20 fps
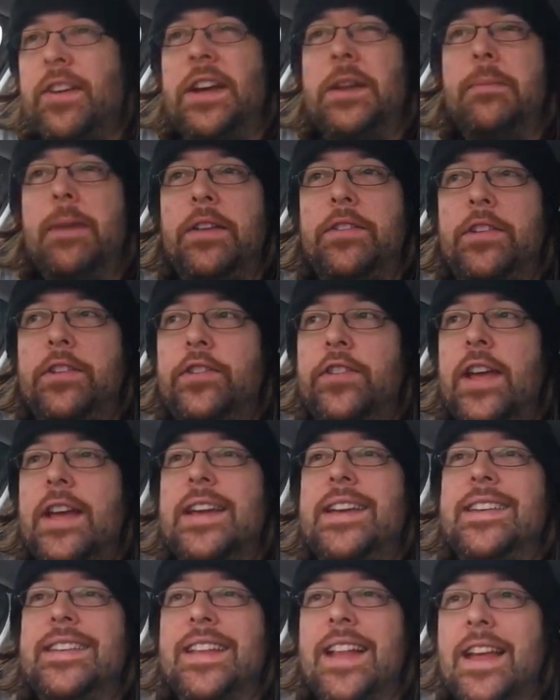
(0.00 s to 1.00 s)
had a message
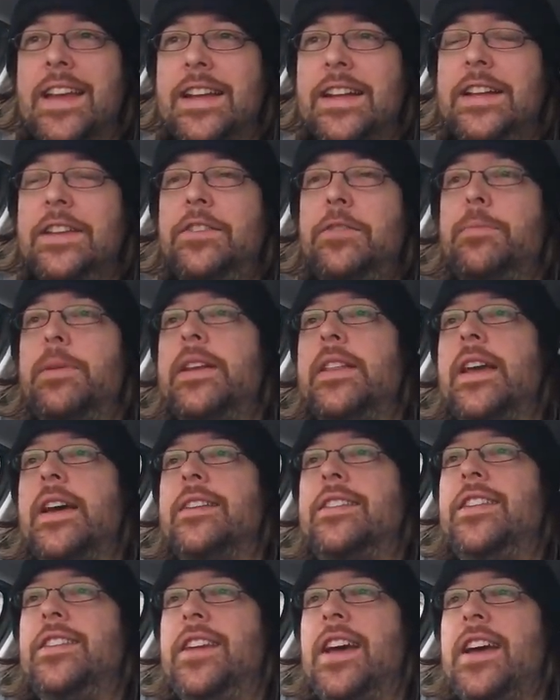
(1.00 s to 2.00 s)
saying he's likely to be there
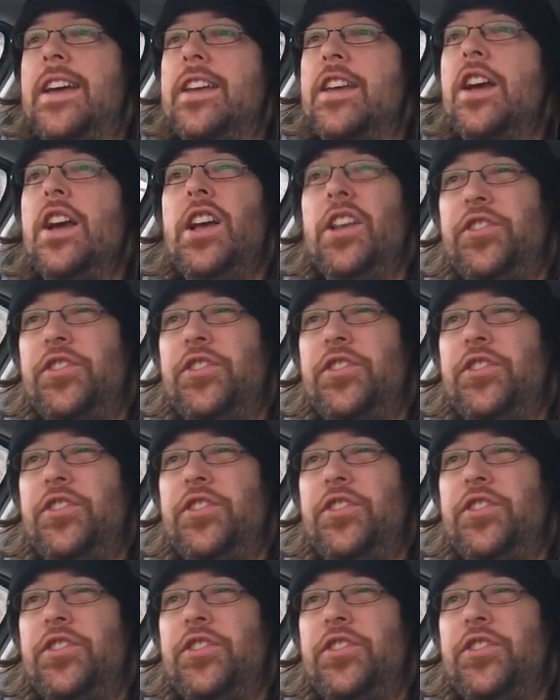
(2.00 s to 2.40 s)
today,